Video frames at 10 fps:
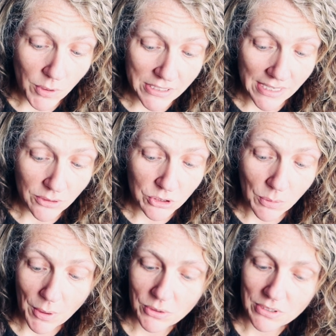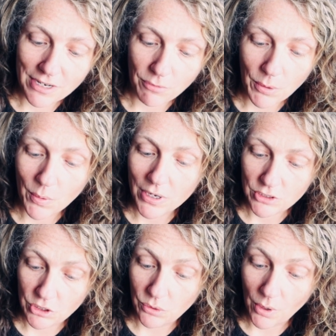booksellers to post if we want
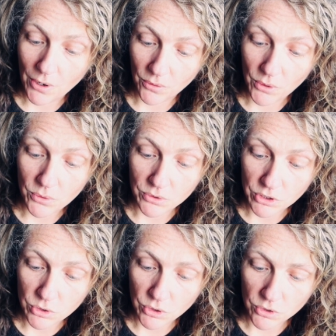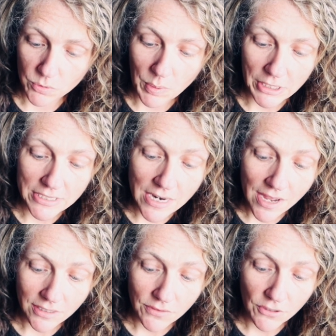to on our local socials, but
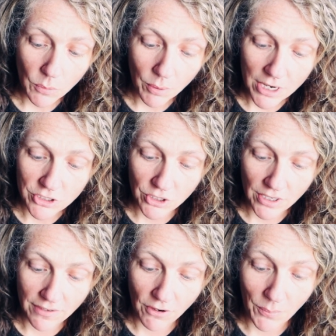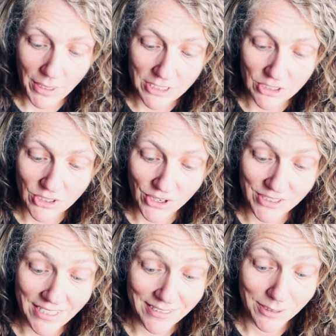not to feel pressured if our pages are
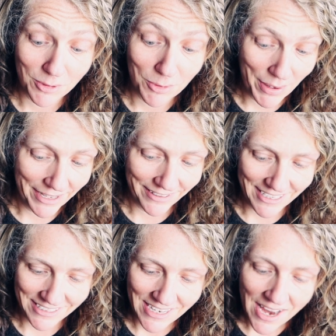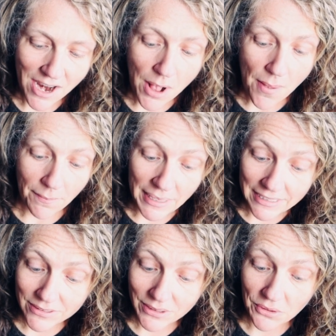seeing some of the backlash made
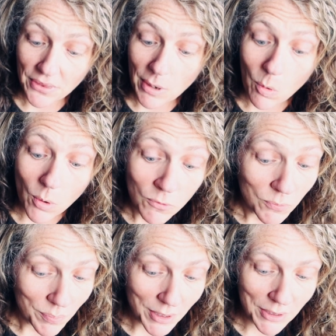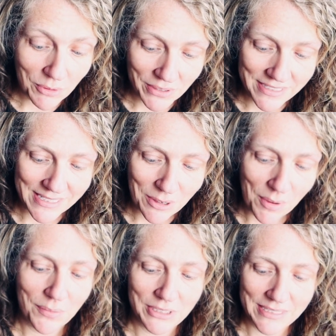it clear they won't be releasing a
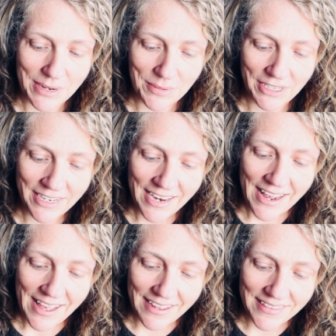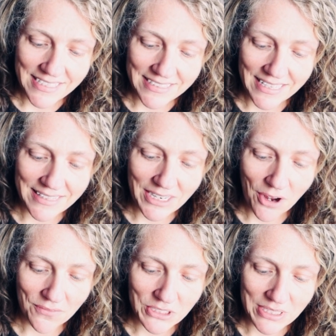public statement and they said the
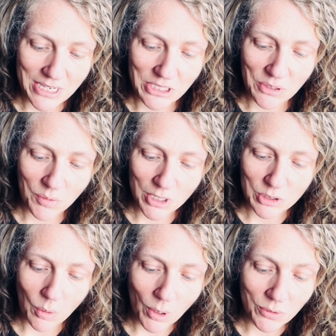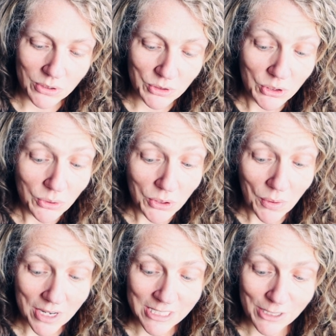conversation was, quote, too
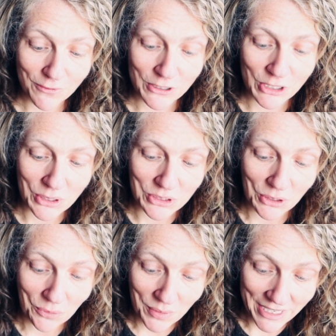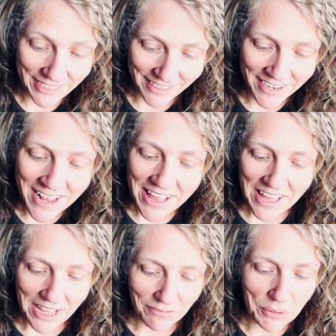nuanced for social media.
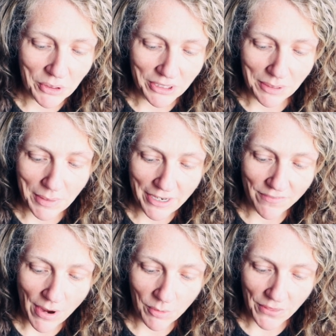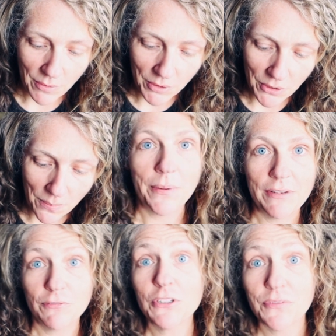Everyone can make of that what they will.
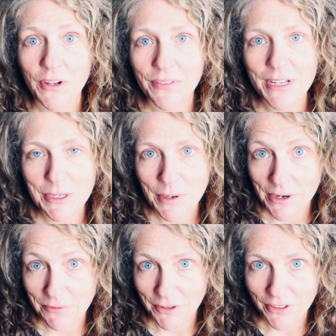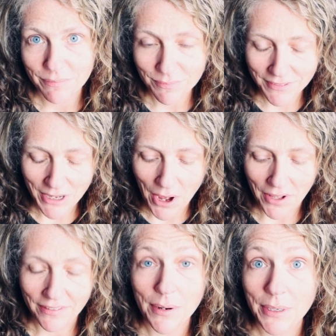But first of all, thank you, Aaron, for
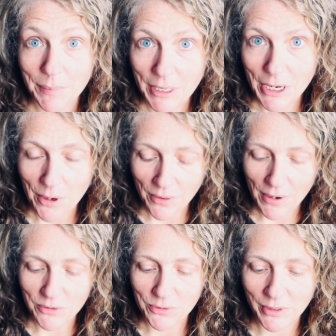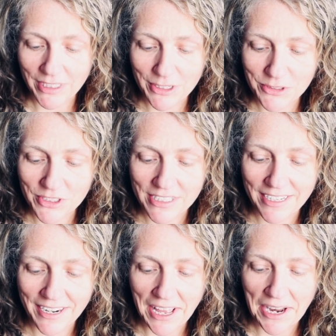uh, letting me know. That was really
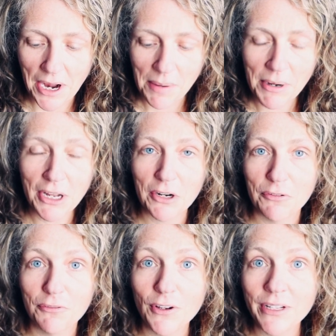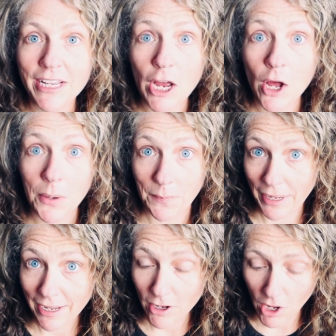interesting. And I'm not gonna fully
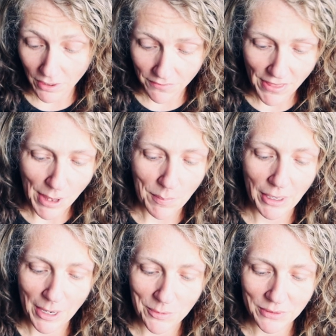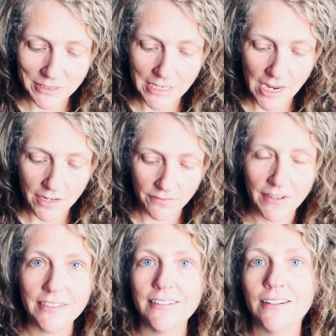unpack all of that, but I will say I
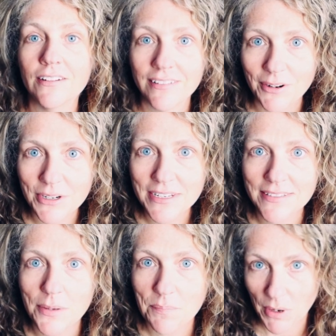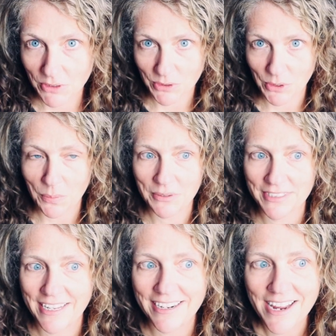find it hilarious that Barnes & Noble
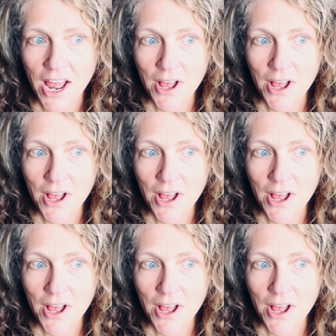said